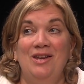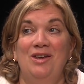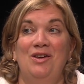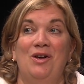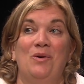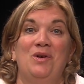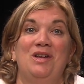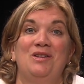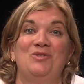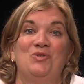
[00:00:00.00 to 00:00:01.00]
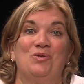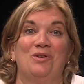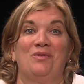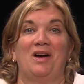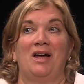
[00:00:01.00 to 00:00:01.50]
it is sort
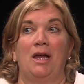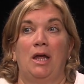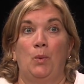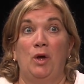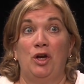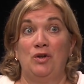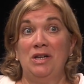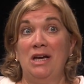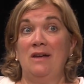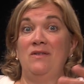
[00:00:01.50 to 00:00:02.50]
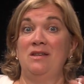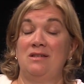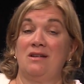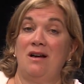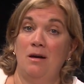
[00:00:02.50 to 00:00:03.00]
of you're taking this
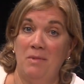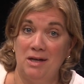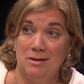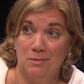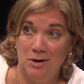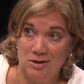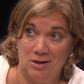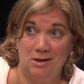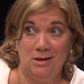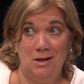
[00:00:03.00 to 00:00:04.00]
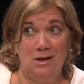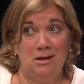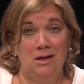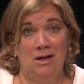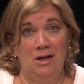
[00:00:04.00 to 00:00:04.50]
to combat depression, and
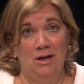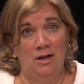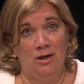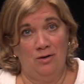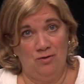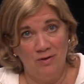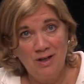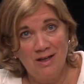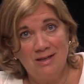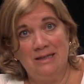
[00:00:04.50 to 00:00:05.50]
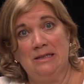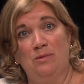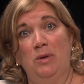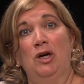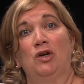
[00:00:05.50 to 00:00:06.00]
then you're drinking
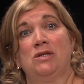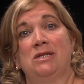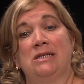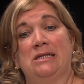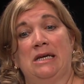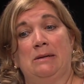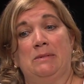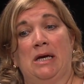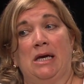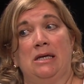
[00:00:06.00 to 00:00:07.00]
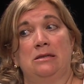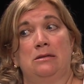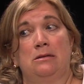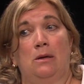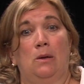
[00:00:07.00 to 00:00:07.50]
6 beers in the same night.
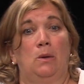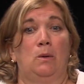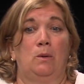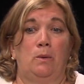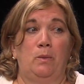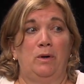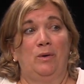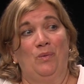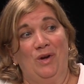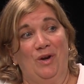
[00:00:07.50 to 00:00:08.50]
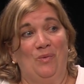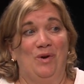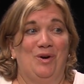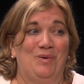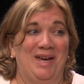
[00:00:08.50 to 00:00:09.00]
So where
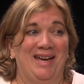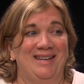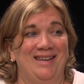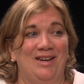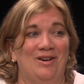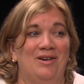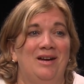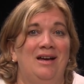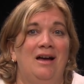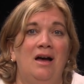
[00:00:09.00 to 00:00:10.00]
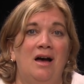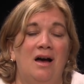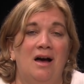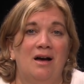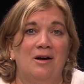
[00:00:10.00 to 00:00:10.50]
are we getting here?
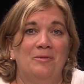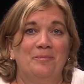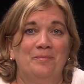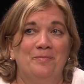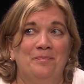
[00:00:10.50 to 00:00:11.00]
Mm-hmm.